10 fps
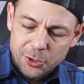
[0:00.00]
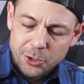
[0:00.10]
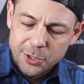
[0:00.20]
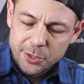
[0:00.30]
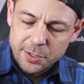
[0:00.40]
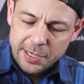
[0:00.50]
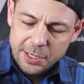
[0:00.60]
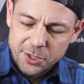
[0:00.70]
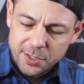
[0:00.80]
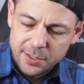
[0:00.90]
show you the
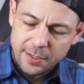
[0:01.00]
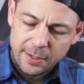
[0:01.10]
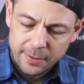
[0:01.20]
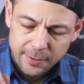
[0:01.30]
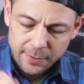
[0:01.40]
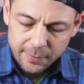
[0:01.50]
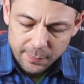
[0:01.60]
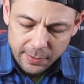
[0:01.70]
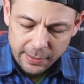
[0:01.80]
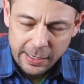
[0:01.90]
tension
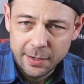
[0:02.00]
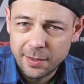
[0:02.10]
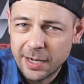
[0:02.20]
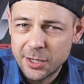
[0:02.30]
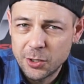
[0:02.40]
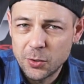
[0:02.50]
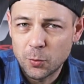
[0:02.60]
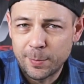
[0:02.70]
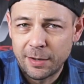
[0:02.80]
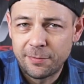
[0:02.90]
kind of that I use
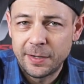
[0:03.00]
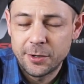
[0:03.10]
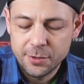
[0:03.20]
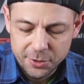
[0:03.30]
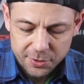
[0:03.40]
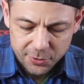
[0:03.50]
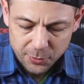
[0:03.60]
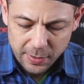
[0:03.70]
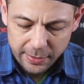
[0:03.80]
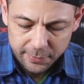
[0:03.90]
with my finger, just
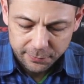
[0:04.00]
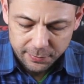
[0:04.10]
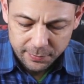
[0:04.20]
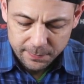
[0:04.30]
to kind of,